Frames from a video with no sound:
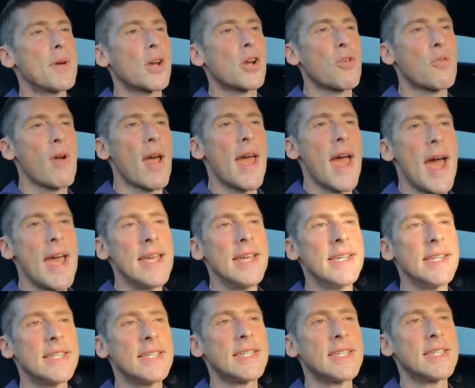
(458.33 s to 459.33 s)
create
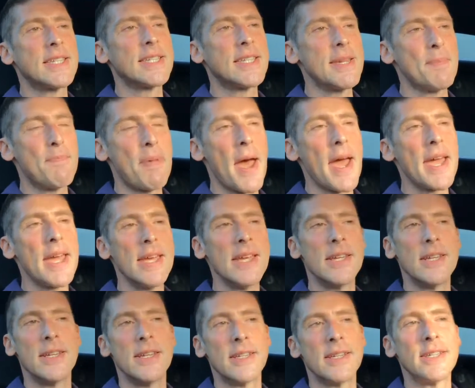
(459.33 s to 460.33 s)
debate,
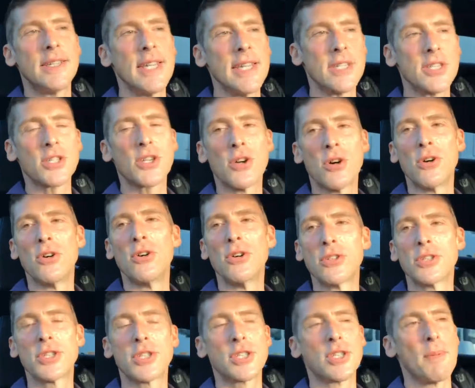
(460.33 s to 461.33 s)

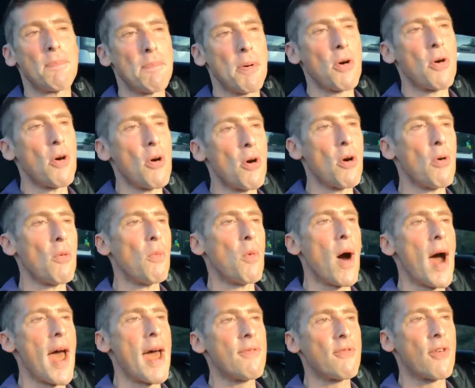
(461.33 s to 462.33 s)
discourse, support,
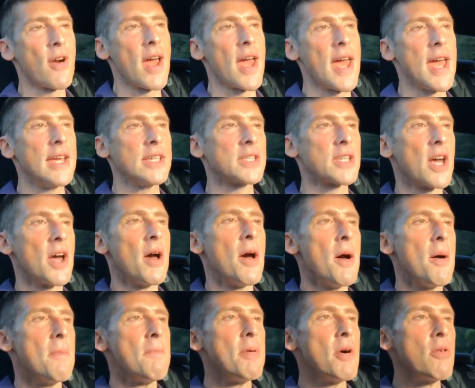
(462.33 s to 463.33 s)
whatever it is,
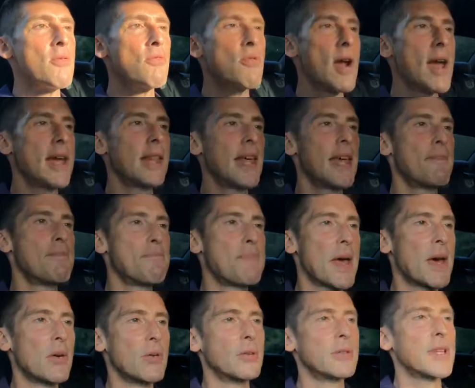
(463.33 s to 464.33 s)
but really
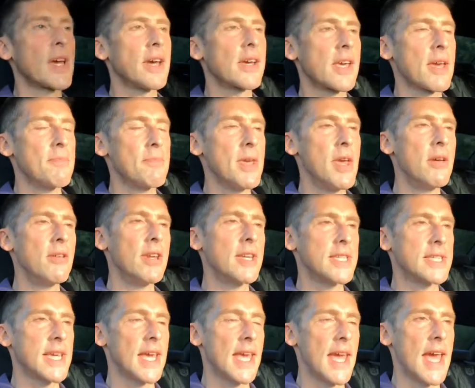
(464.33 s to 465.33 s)
build a
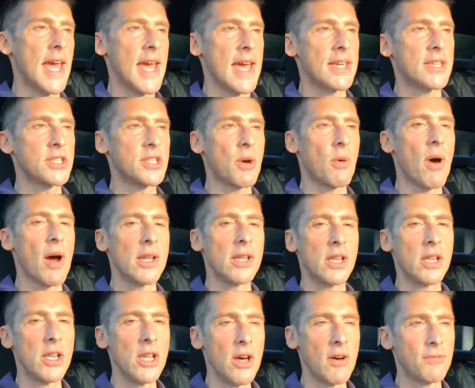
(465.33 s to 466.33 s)
community here. So I'd
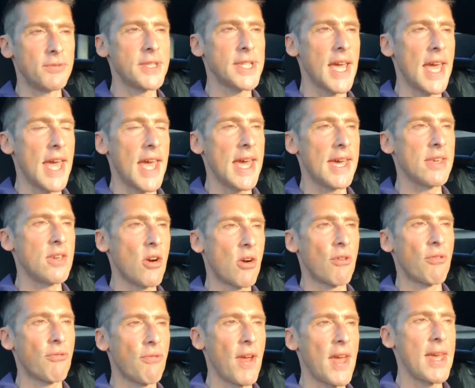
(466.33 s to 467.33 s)
love to hear
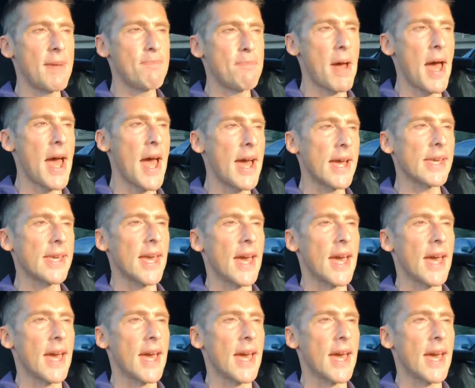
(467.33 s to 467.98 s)
your feedback,